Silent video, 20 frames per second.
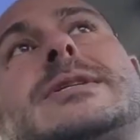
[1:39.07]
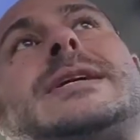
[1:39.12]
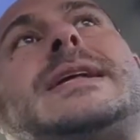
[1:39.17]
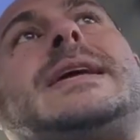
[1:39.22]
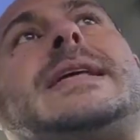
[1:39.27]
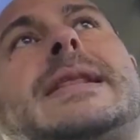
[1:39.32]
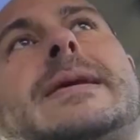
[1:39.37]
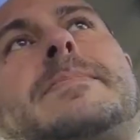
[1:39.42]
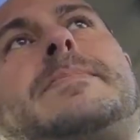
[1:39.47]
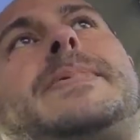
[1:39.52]

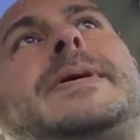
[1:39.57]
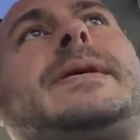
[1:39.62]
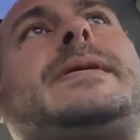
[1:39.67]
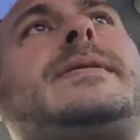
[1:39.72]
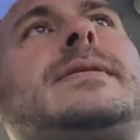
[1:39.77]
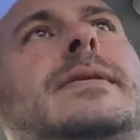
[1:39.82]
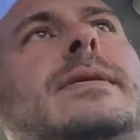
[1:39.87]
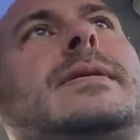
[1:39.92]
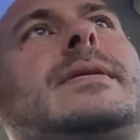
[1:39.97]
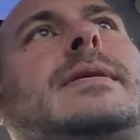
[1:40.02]

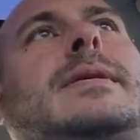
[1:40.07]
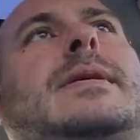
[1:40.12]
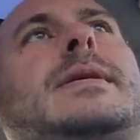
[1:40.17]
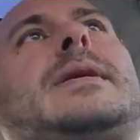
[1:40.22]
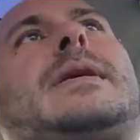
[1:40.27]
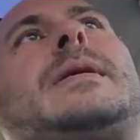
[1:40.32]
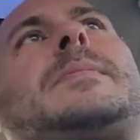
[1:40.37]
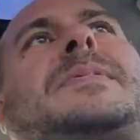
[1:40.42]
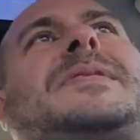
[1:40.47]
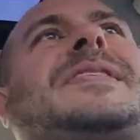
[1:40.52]

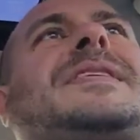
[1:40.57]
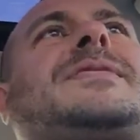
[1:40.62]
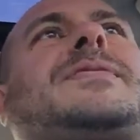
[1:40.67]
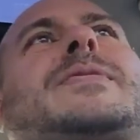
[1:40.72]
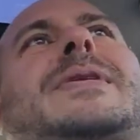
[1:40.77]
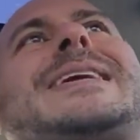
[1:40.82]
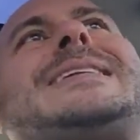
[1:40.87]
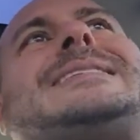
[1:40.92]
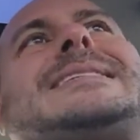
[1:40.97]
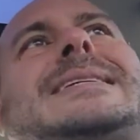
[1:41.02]
1080p uh, but the
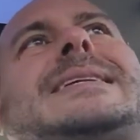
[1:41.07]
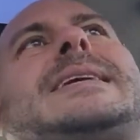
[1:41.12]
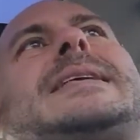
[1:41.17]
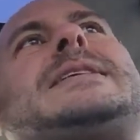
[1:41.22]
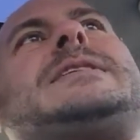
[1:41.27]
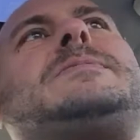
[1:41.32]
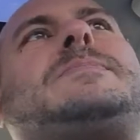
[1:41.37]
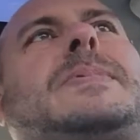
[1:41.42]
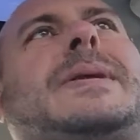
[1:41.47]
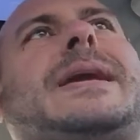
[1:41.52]
retina
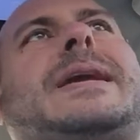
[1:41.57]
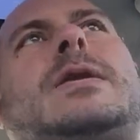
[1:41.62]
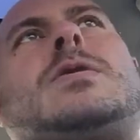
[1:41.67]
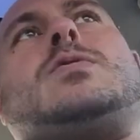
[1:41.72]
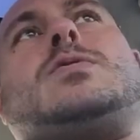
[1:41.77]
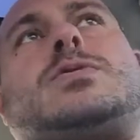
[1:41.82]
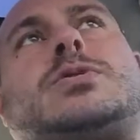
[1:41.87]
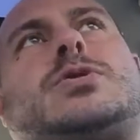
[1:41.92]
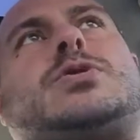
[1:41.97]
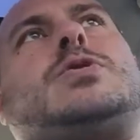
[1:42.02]
display
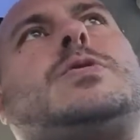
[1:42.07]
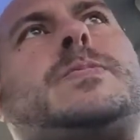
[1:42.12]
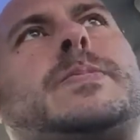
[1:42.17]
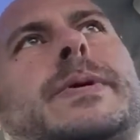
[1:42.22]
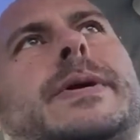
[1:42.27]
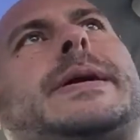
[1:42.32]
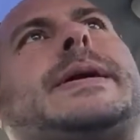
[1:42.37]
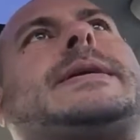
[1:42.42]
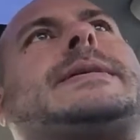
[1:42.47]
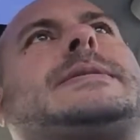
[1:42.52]
looks
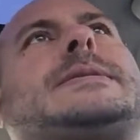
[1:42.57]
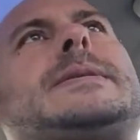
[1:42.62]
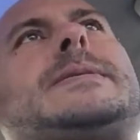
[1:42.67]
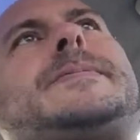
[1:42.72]
super nice